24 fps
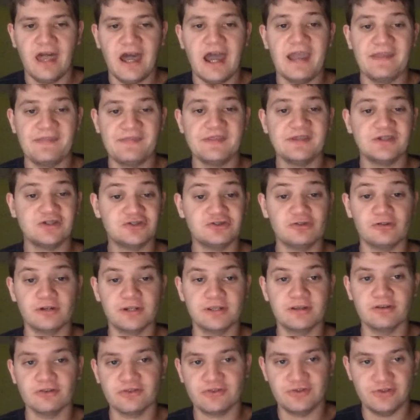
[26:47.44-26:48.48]
think Short
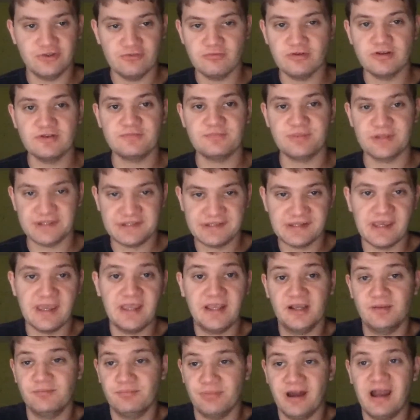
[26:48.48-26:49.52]
Hills, you would have been saying
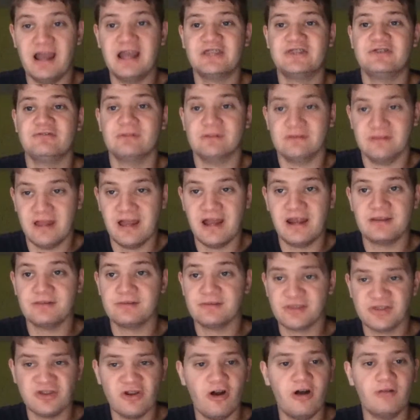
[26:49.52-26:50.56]
goodbye to a lot of the
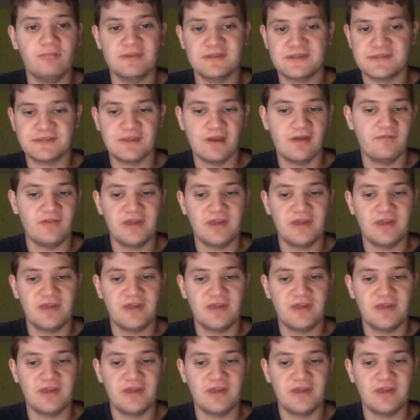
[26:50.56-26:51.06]
Taubman stuff,